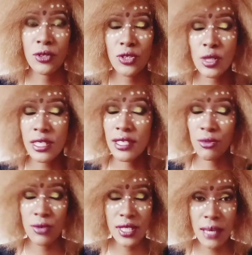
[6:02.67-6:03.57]
post content
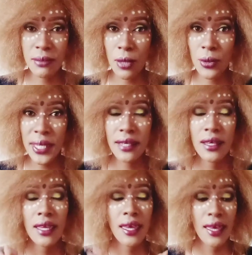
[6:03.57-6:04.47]
three times a week,
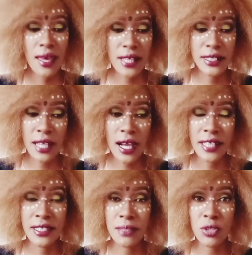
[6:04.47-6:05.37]
and uh,
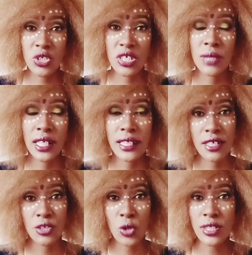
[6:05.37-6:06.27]
it's beauty
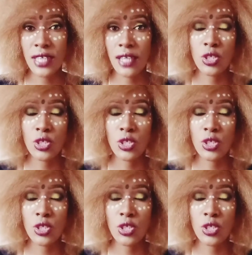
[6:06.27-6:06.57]
related content.